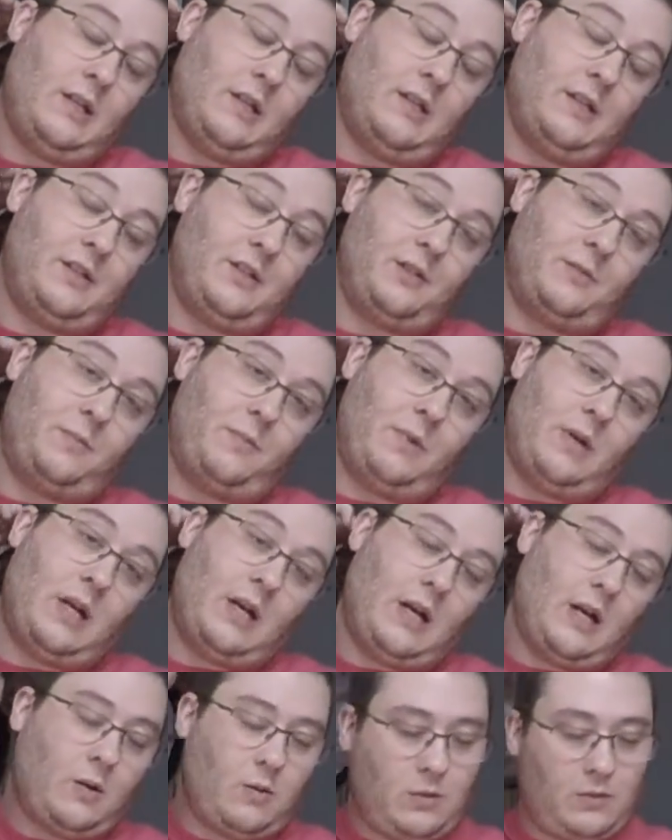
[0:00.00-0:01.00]
This is
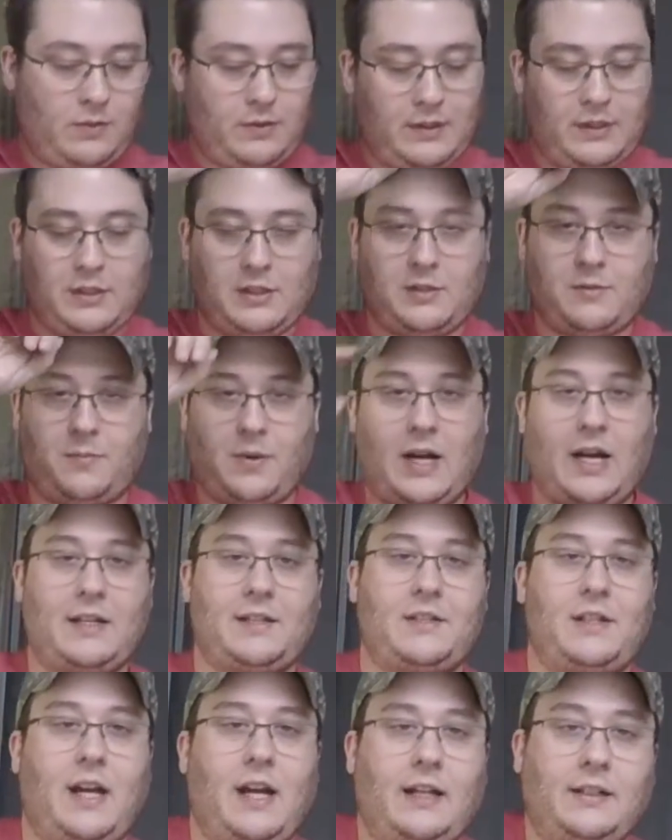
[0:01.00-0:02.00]

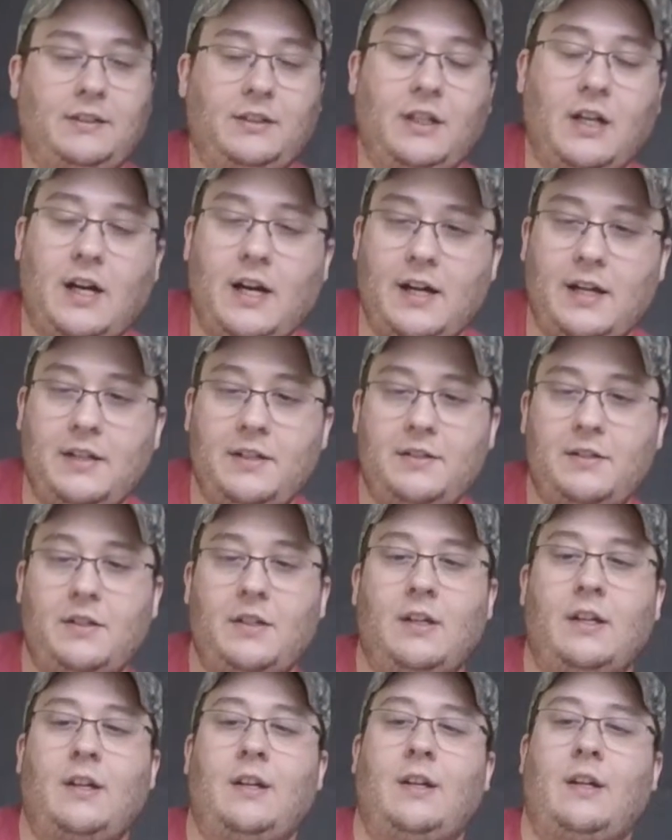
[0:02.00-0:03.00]
Brass Tacks, guys.
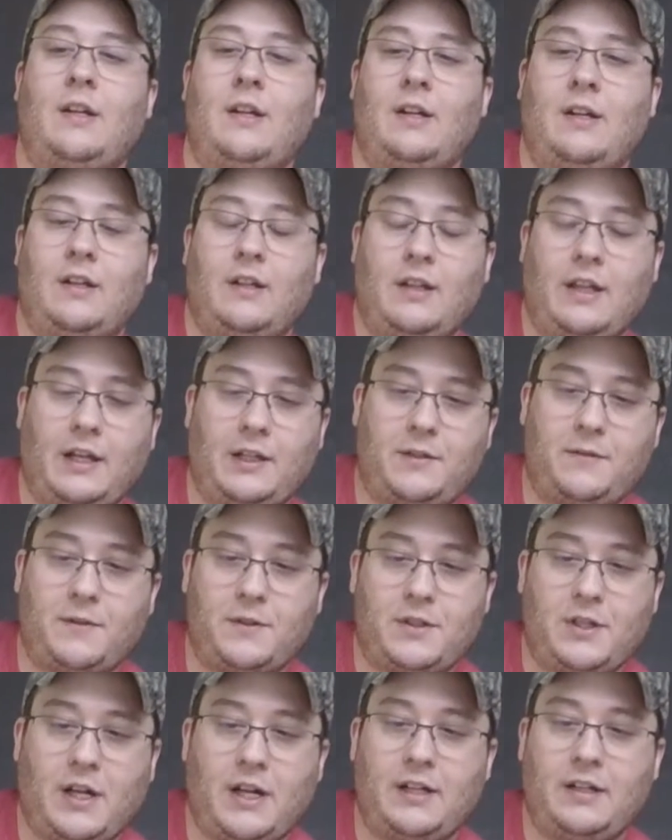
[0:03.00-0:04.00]
Thanks
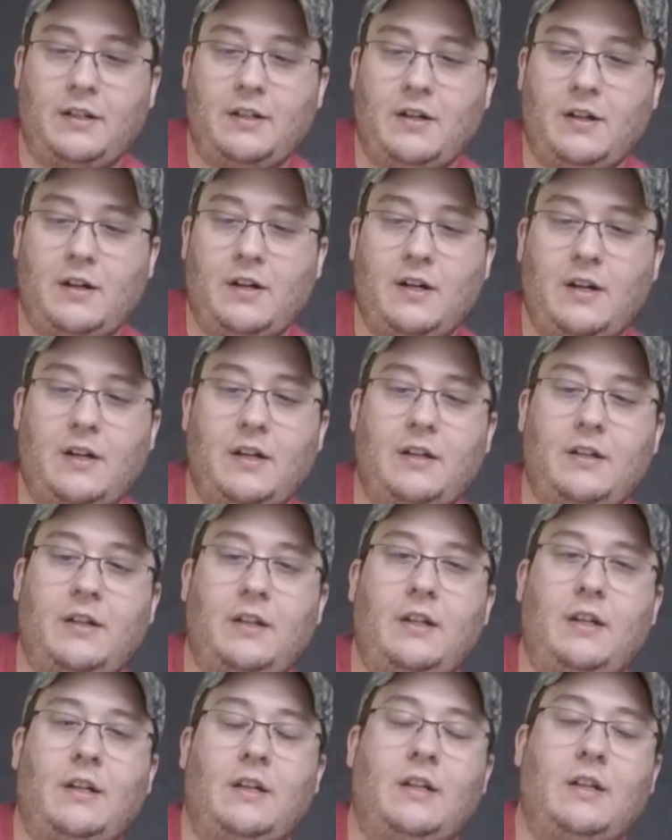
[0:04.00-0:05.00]
for signing on.
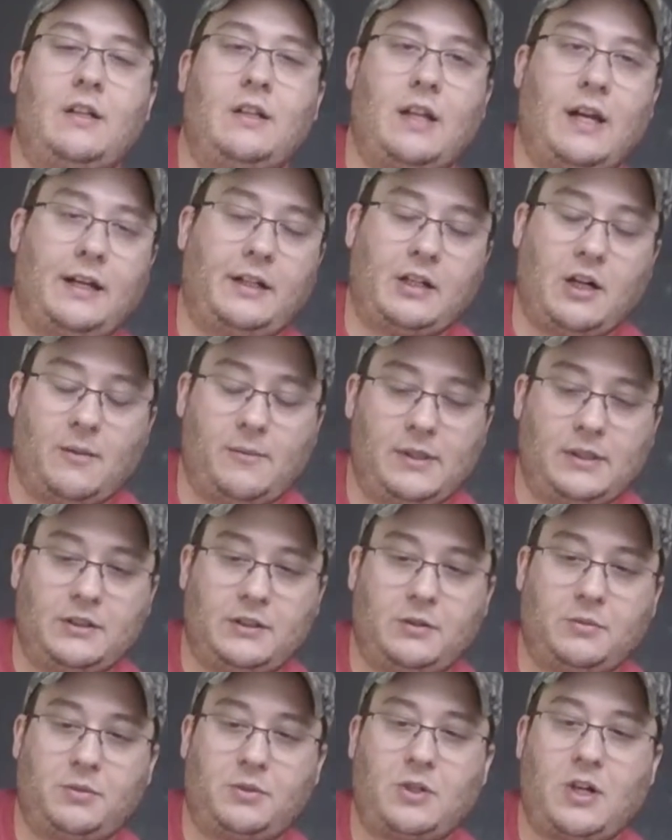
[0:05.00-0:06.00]
Like, comment,
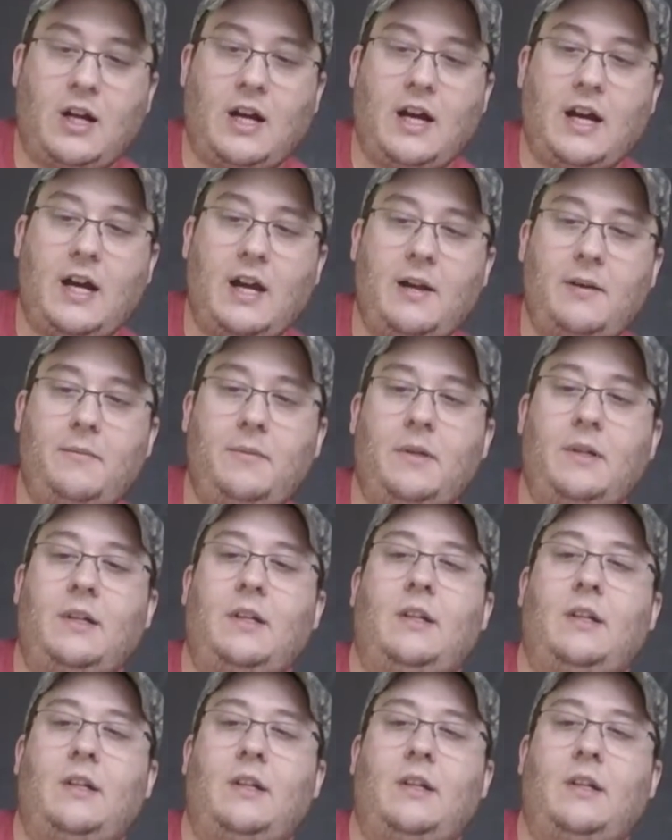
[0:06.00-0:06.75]
subscribe.